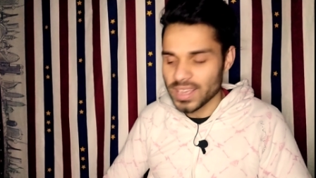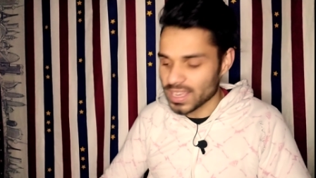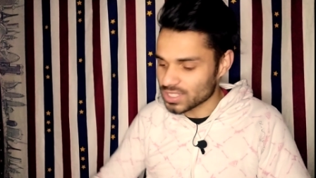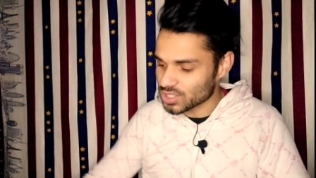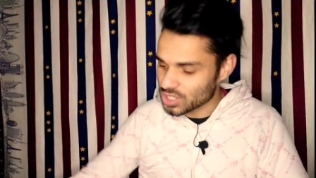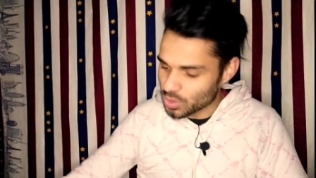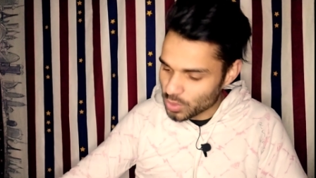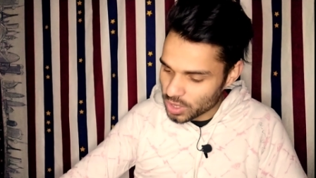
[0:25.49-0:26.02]

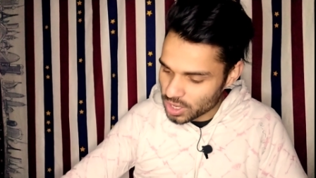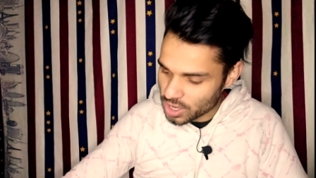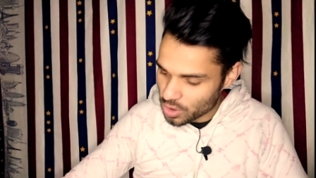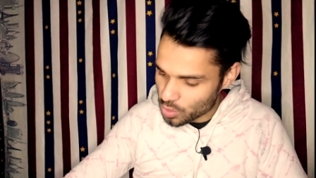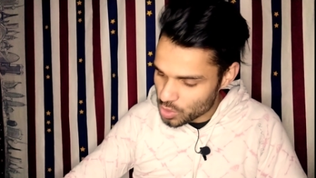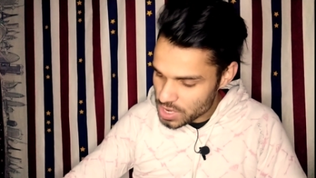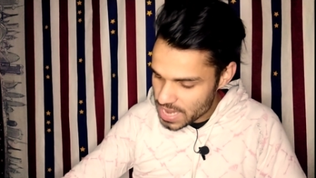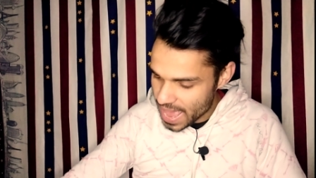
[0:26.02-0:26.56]
And today we're
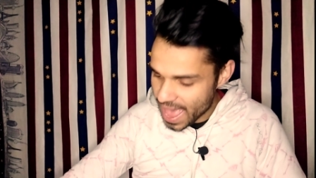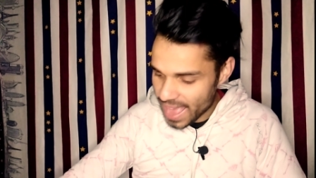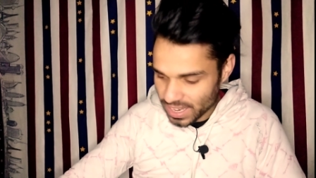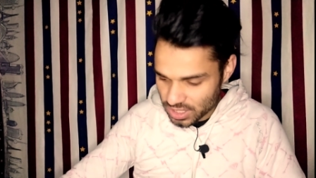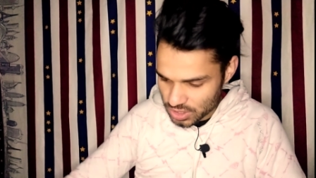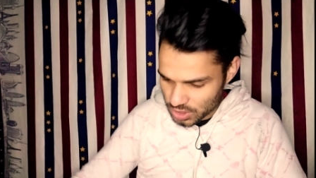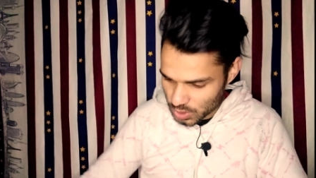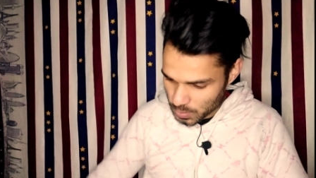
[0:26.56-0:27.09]
gonna
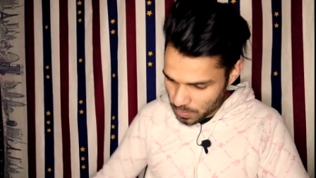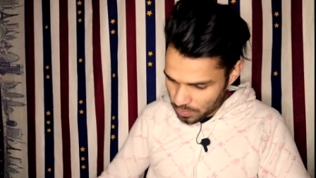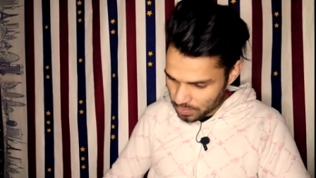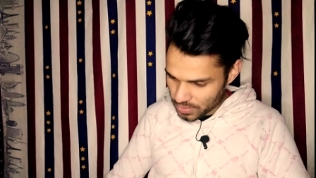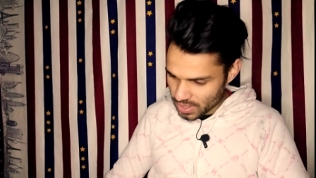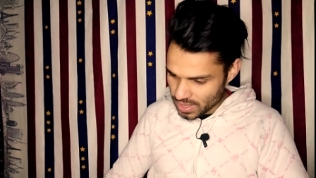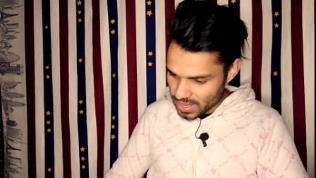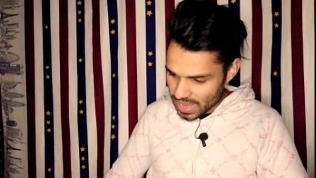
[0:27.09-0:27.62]
react to,
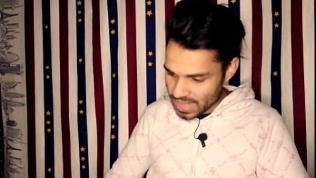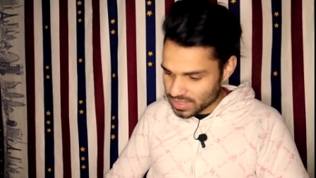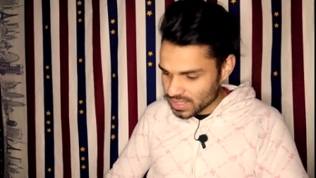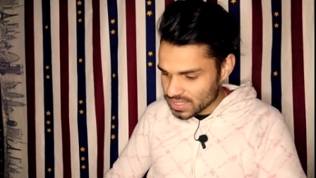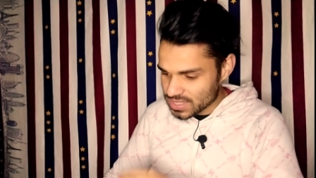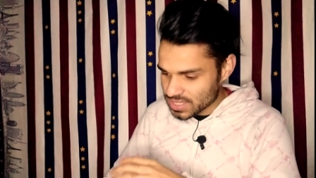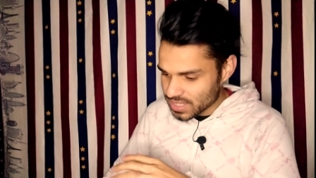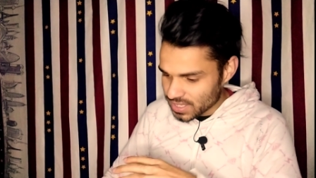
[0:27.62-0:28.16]
I
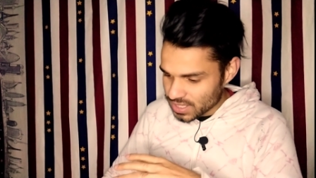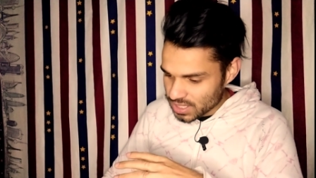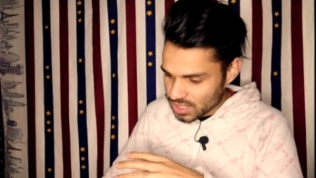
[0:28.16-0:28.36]
think it's